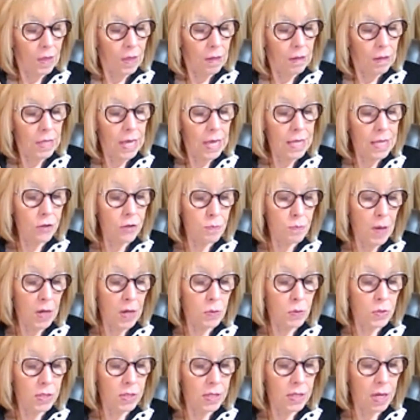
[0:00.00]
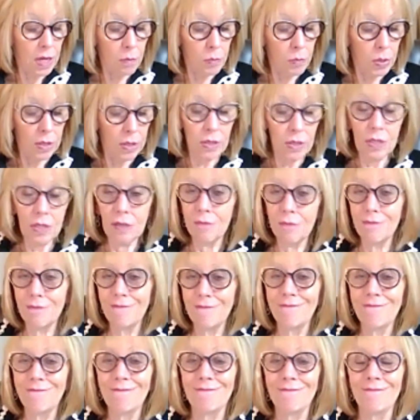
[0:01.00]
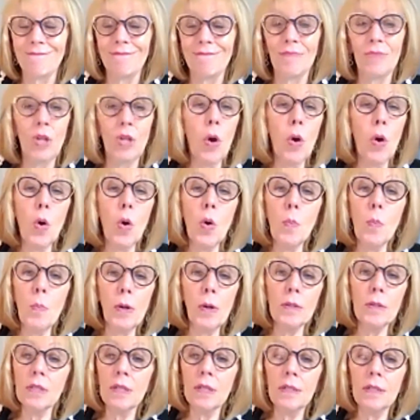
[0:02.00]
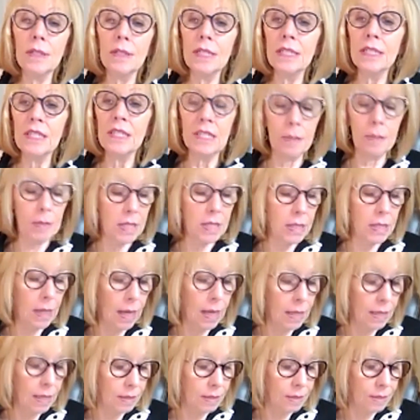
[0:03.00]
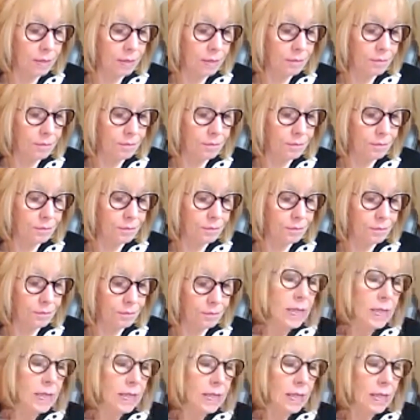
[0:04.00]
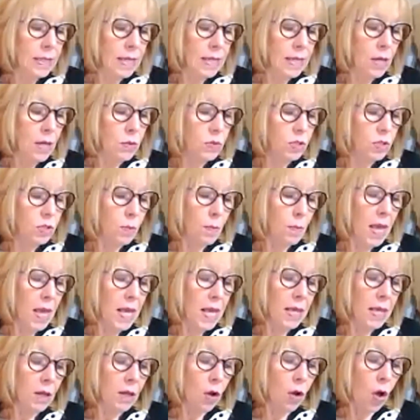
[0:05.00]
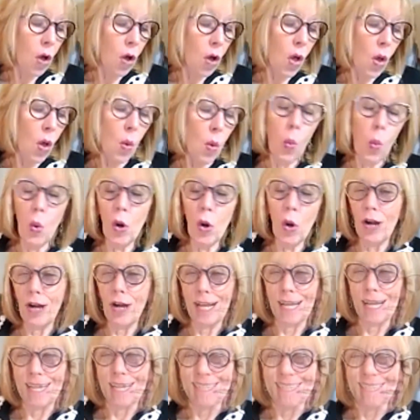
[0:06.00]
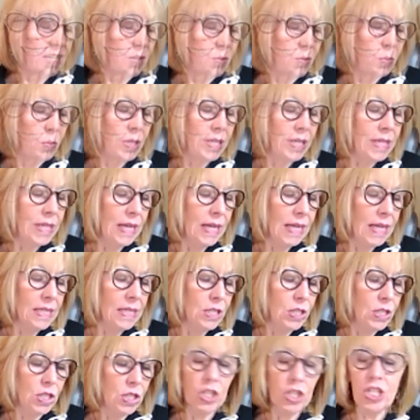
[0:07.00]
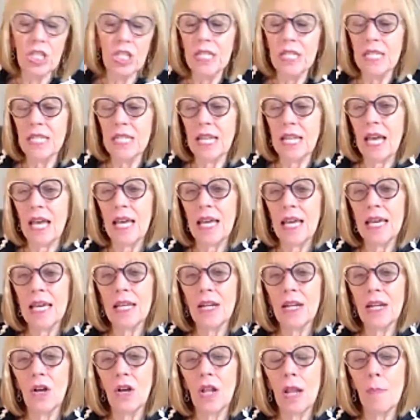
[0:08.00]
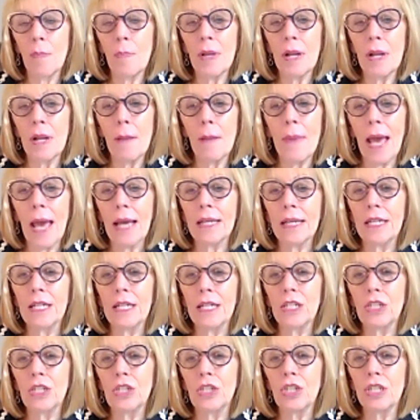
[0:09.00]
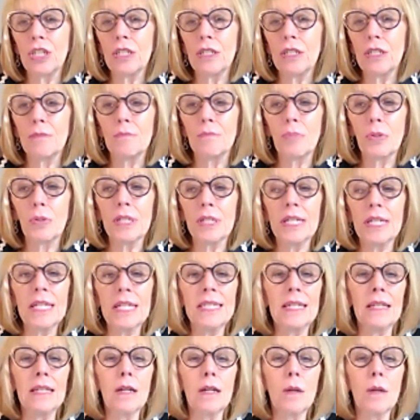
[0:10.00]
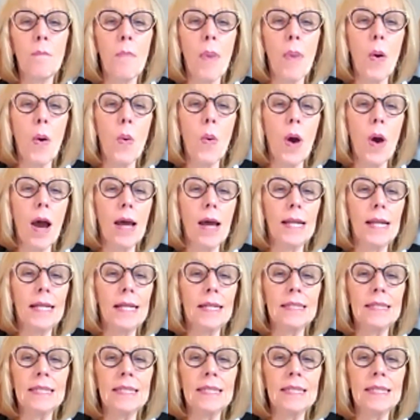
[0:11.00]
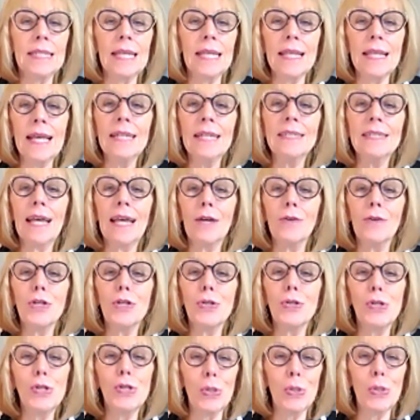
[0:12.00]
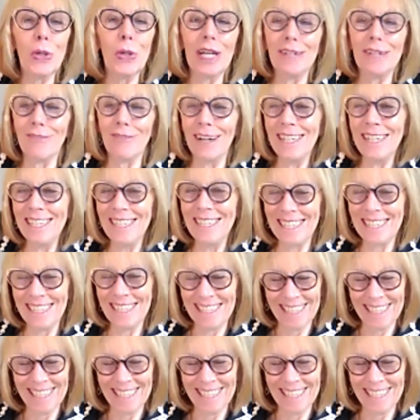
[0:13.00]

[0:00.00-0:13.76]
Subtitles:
And there's power in numbers. No person needs to be an island. So that's now to make it all work. We'd like to just tie it all up in a package and put a nice little bow on it and say, that's how you do it, right?